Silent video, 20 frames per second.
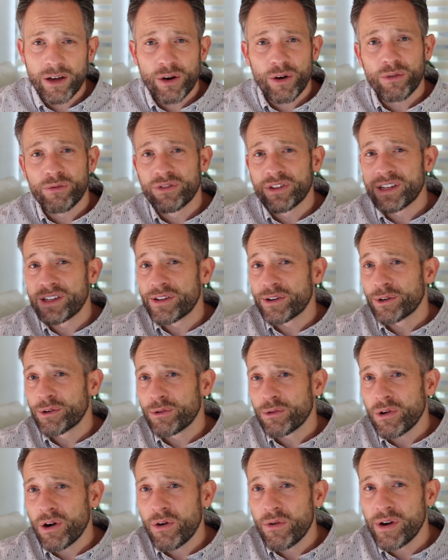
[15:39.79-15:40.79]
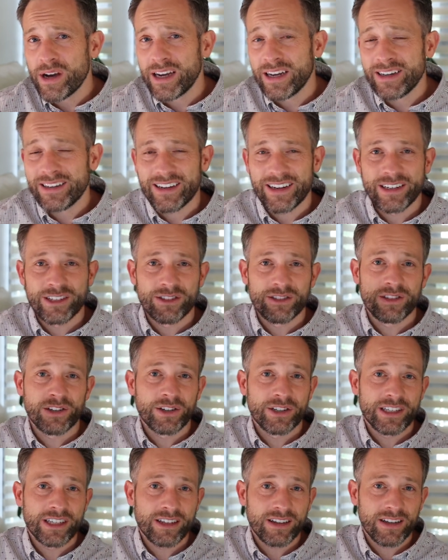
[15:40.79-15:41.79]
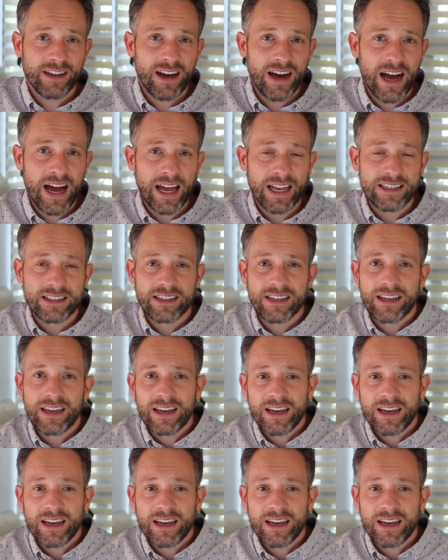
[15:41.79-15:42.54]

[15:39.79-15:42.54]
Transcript: Hopefully, they're growing and you're learning a lot.